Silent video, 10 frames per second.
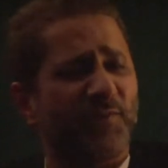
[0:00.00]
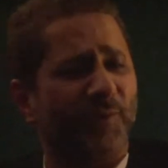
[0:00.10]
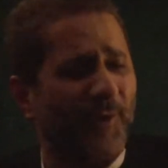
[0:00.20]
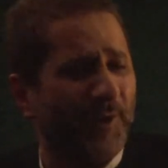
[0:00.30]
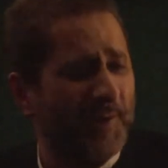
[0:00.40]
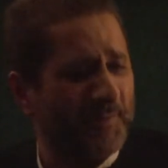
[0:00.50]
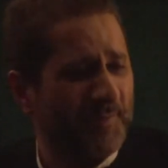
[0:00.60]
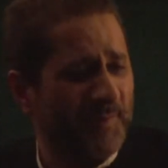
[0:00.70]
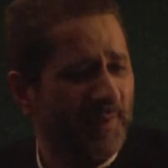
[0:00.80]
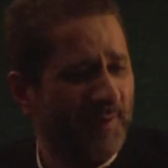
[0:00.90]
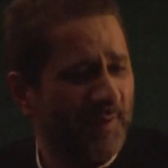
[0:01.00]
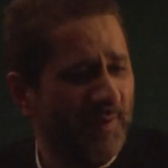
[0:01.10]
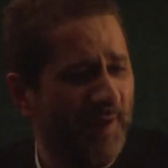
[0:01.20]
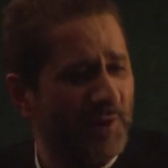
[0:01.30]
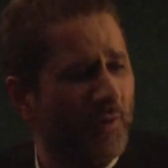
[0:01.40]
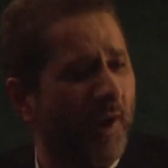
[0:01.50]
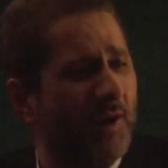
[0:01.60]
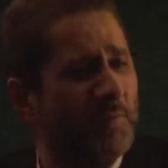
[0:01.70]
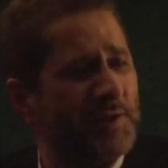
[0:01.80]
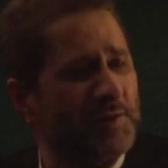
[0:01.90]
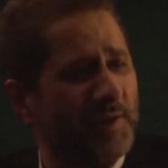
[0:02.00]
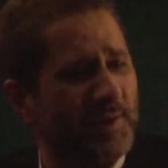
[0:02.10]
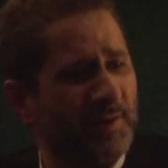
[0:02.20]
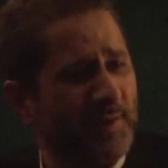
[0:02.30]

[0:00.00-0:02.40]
for him and to arbitrate.